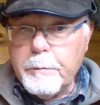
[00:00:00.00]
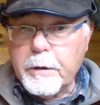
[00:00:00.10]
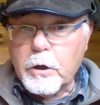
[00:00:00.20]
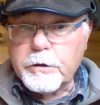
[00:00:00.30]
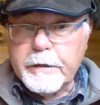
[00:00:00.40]

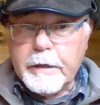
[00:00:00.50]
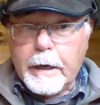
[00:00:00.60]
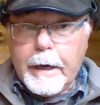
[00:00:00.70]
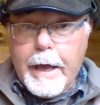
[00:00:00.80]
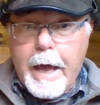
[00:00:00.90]
because it'll
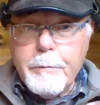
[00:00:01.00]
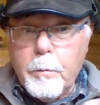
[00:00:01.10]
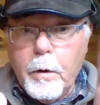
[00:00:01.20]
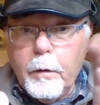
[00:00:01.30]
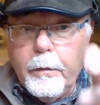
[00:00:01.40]
climb
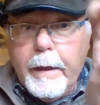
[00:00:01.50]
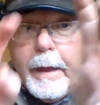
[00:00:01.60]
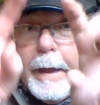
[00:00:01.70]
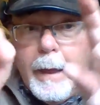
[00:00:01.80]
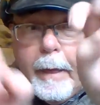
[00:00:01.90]
up on the
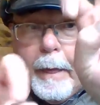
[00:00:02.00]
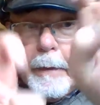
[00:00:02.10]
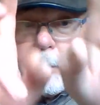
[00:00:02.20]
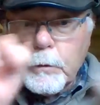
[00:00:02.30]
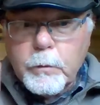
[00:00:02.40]

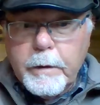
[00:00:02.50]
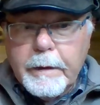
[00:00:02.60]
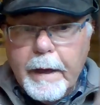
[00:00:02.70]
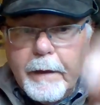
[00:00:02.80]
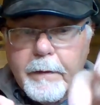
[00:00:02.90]

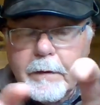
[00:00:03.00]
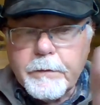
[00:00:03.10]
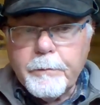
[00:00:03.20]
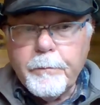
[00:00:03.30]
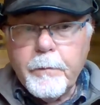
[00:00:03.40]
screen like
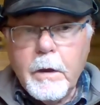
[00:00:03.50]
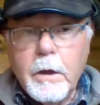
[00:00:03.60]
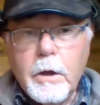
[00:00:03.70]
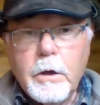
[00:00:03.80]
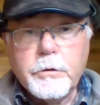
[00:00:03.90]
this.
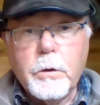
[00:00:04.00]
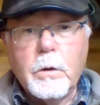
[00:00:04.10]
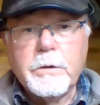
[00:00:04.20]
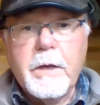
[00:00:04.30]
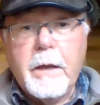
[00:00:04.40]
So
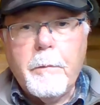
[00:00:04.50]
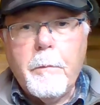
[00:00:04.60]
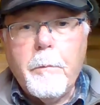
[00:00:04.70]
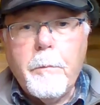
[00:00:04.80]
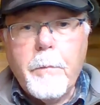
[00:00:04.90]
I'll say
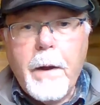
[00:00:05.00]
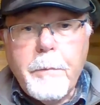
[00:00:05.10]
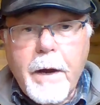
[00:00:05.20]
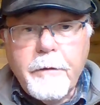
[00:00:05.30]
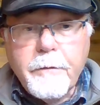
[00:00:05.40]

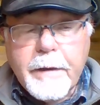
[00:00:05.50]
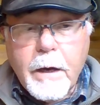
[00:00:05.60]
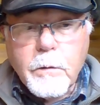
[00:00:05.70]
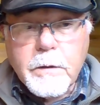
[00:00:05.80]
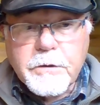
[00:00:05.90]
bye-bye for
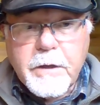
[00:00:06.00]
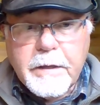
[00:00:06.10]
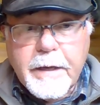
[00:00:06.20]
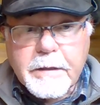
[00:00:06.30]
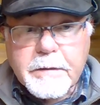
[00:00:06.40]
now. See
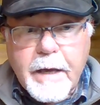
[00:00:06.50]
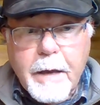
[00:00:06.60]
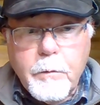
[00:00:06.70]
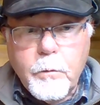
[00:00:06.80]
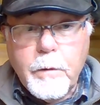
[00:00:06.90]
you next
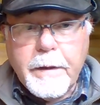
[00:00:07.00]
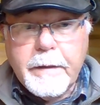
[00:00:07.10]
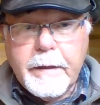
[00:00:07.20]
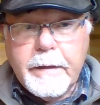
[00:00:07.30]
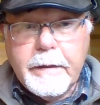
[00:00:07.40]
time.
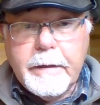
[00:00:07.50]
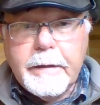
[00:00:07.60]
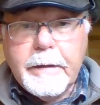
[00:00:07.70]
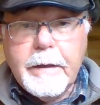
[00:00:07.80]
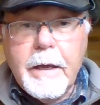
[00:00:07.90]

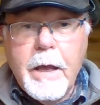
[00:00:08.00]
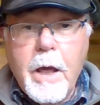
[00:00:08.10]
Ready?